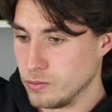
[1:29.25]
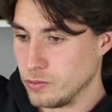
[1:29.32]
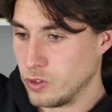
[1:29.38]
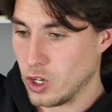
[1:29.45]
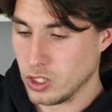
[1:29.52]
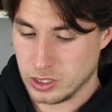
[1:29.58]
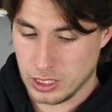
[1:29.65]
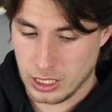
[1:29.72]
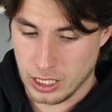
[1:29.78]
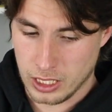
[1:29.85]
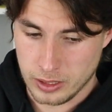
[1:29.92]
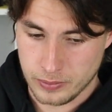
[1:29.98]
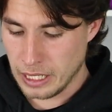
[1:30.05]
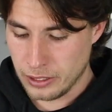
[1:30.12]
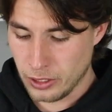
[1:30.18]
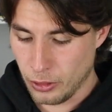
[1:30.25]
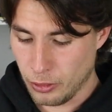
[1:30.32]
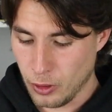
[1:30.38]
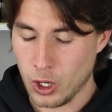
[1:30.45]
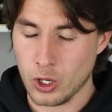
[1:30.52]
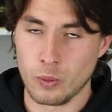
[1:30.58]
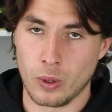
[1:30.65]
vertically. And the
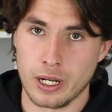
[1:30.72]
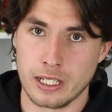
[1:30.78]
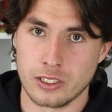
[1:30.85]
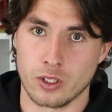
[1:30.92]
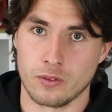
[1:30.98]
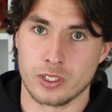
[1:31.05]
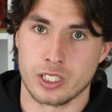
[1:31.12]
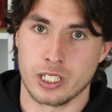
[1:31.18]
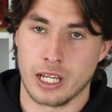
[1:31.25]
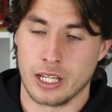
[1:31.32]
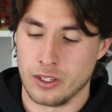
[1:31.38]
third one is obviously a